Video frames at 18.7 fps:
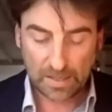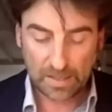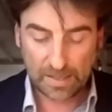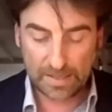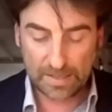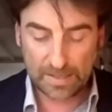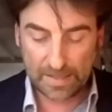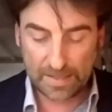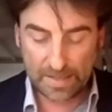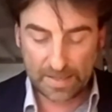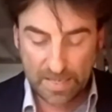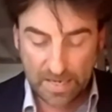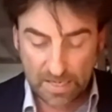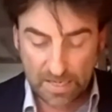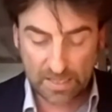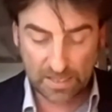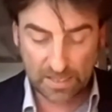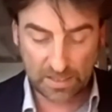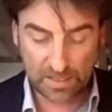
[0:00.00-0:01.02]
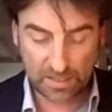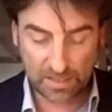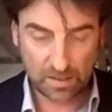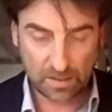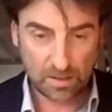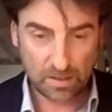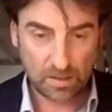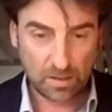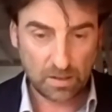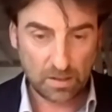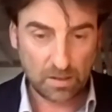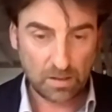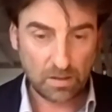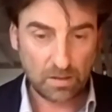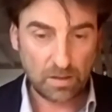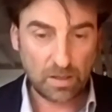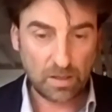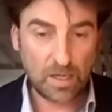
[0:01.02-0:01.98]
And this
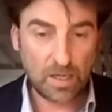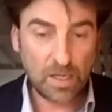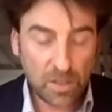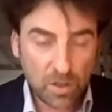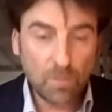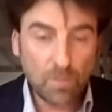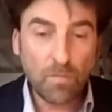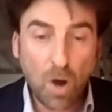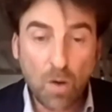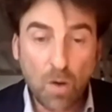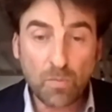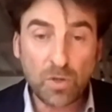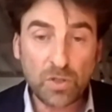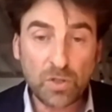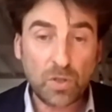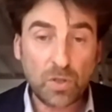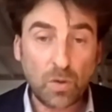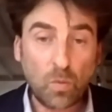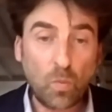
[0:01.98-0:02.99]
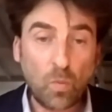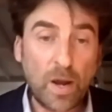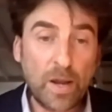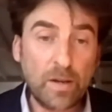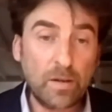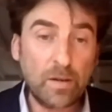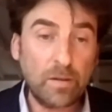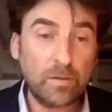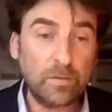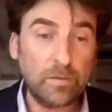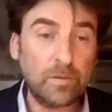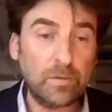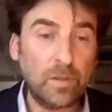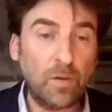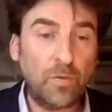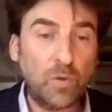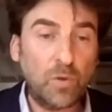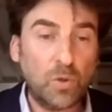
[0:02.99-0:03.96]
is the moment when,
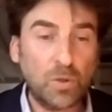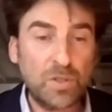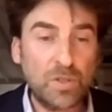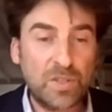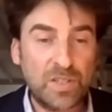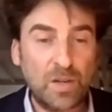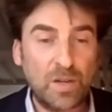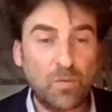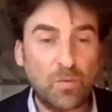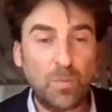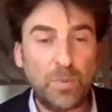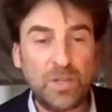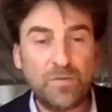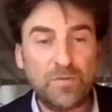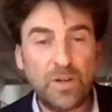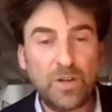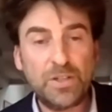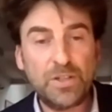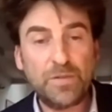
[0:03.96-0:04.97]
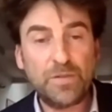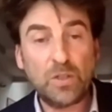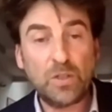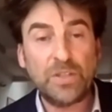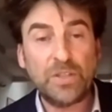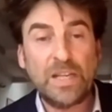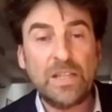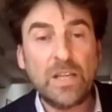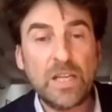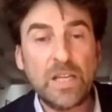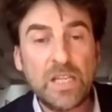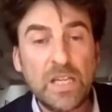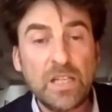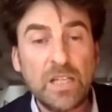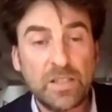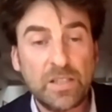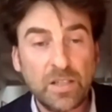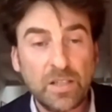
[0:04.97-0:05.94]
of course, it will be very difficult in the
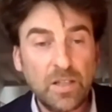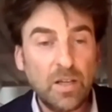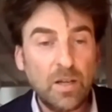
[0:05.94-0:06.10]
heat,